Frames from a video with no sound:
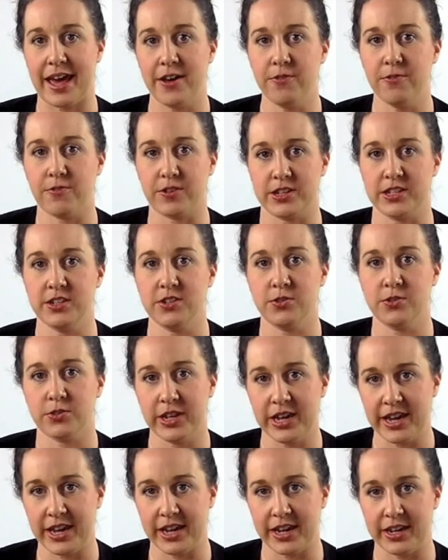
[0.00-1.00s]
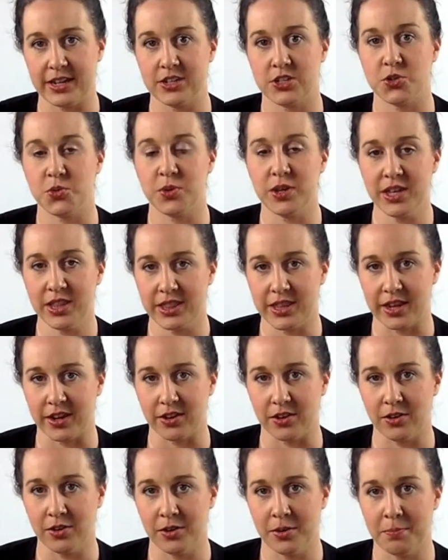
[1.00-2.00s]
every single day to get
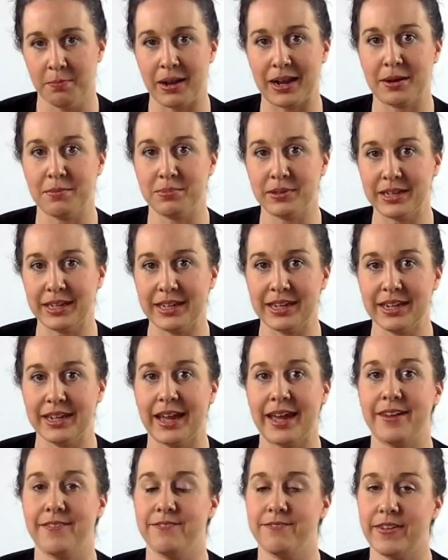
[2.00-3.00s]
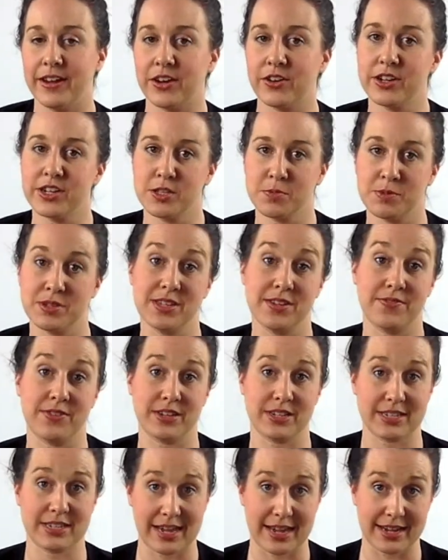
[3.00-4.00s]
there by completing a very
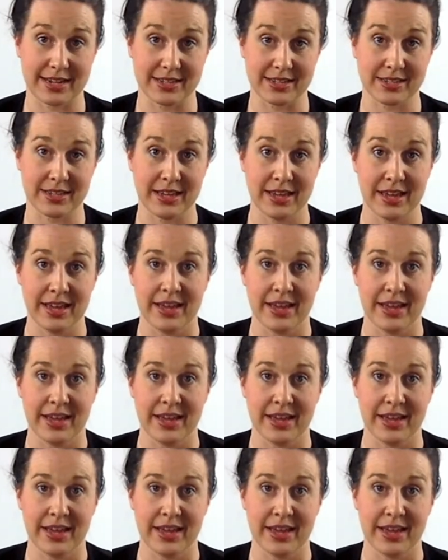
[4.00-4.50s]
specific task.